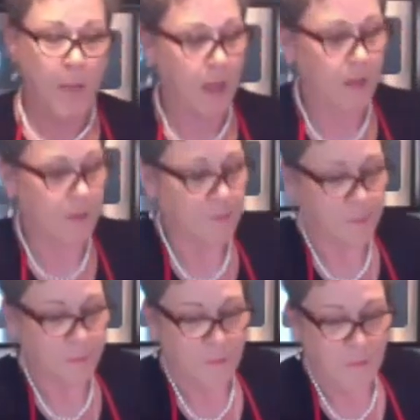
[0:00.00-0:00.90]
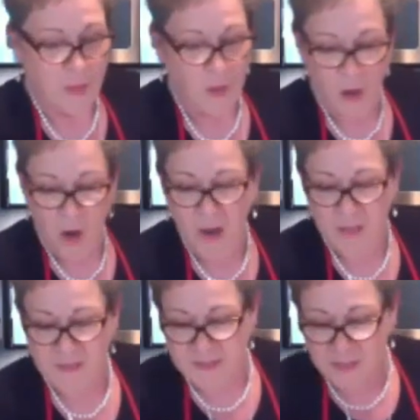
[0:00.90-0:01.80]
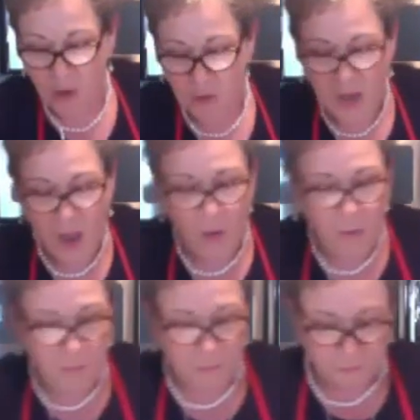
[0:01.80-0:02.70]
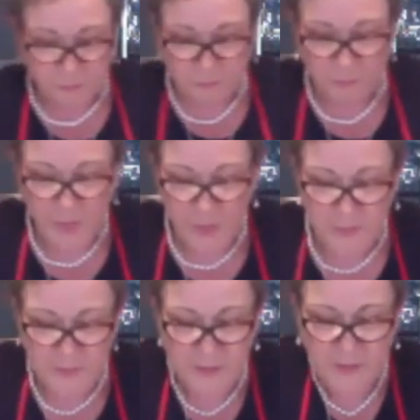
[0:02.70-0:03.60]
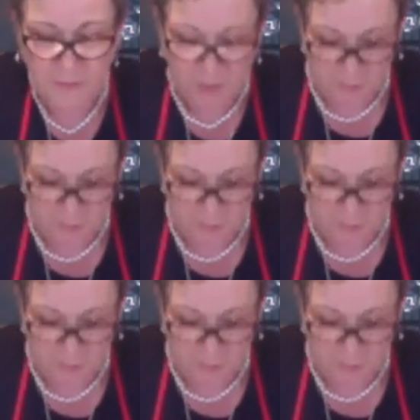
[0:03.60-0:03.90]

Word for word: All right, so now this is the fun